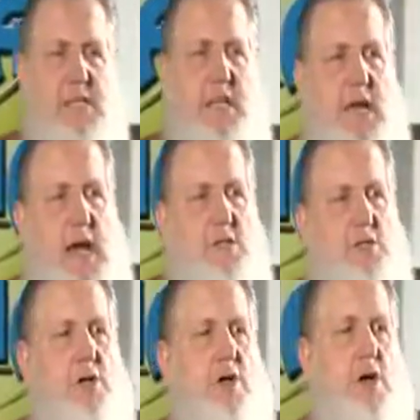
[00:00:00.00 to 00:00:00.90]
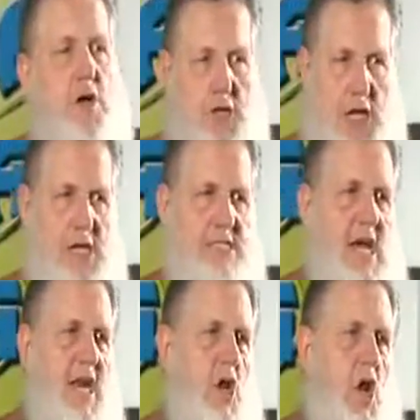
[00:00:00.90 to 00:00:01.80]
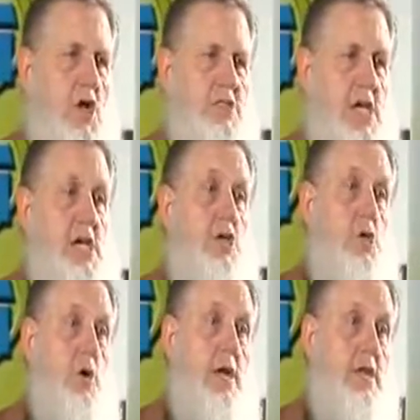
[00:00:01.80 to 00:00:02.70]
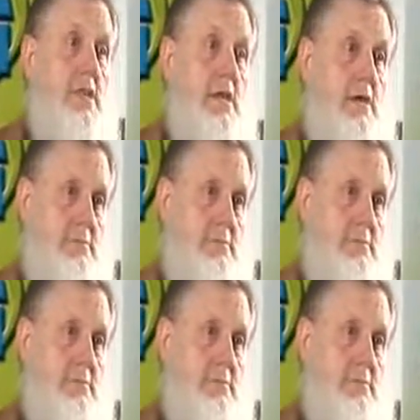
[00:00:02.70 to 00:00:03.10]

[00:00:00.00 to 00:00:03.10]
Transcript: to the answer. He's Santa Claus. He can do anything.